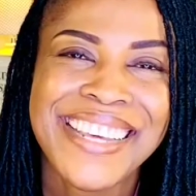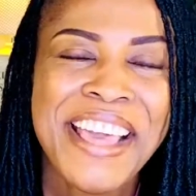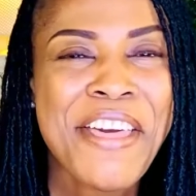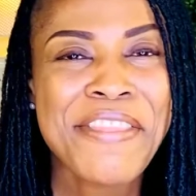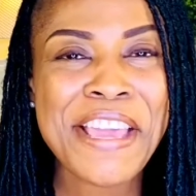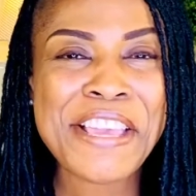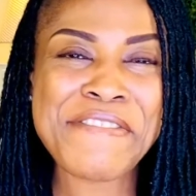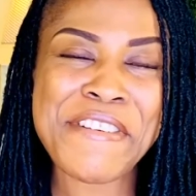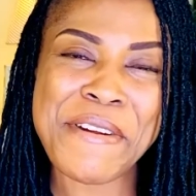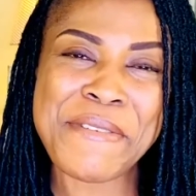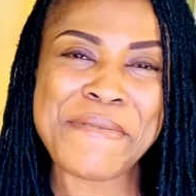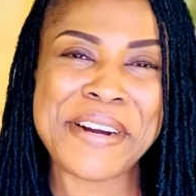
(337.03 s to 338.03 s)
Thank you
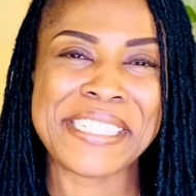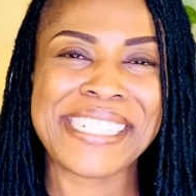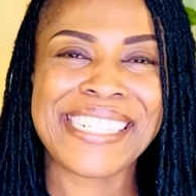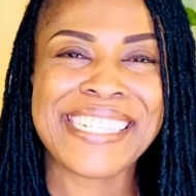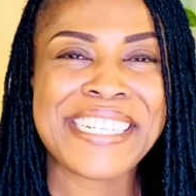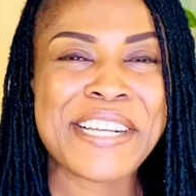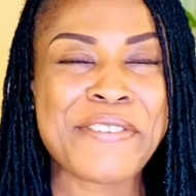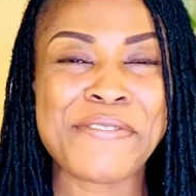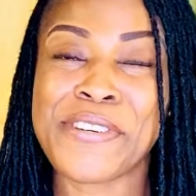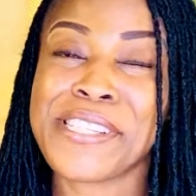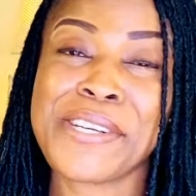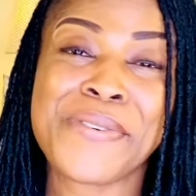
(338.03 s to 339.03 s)
very much for
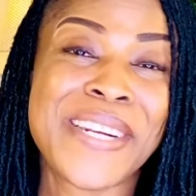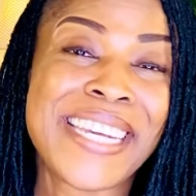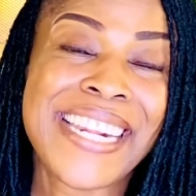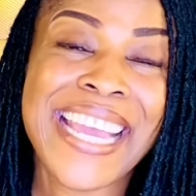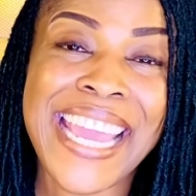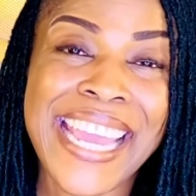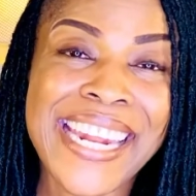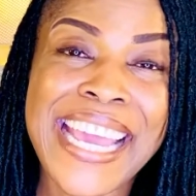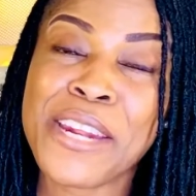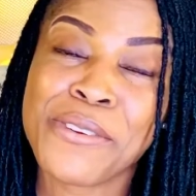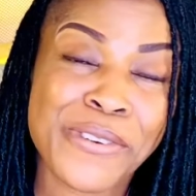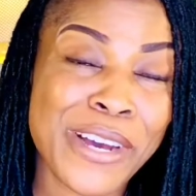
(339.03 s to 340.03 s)
tuning in. And
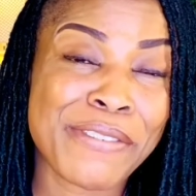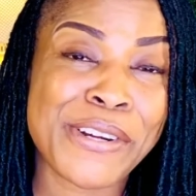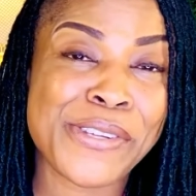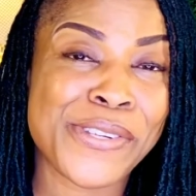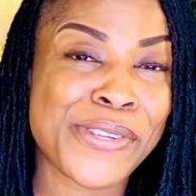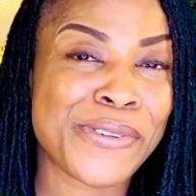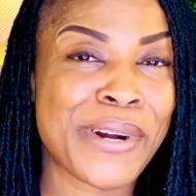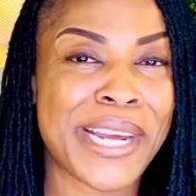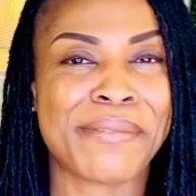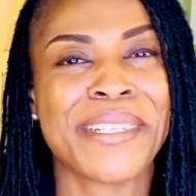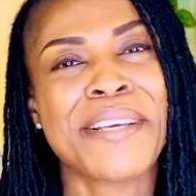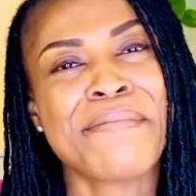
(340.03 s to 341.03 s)
if you have not subscribed,
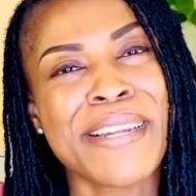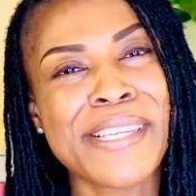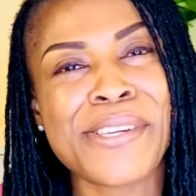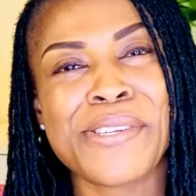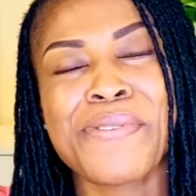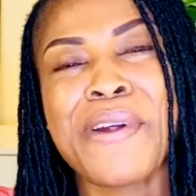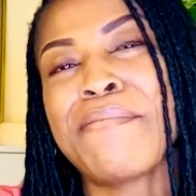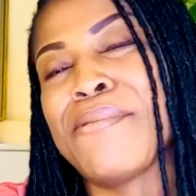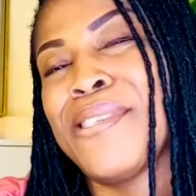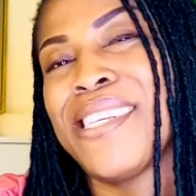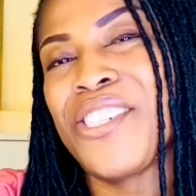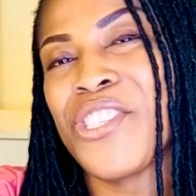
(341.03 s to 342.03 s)
please subscribe to
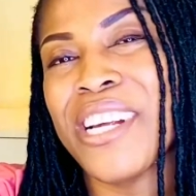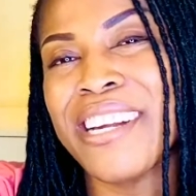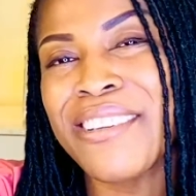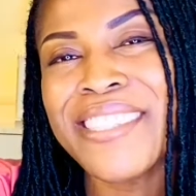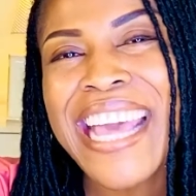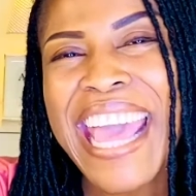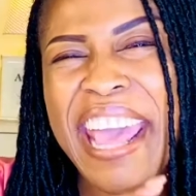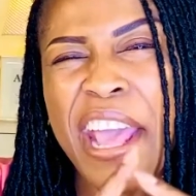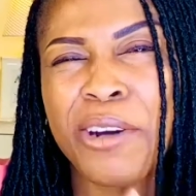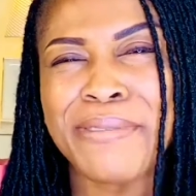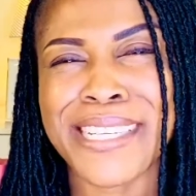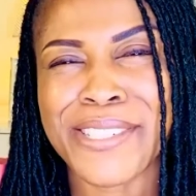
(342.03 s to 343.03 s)
this channel and help
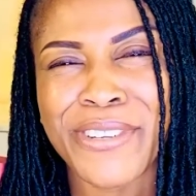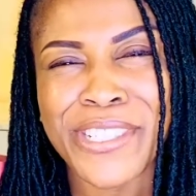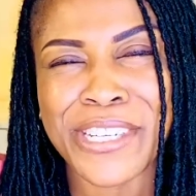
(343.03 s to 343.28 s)
this vision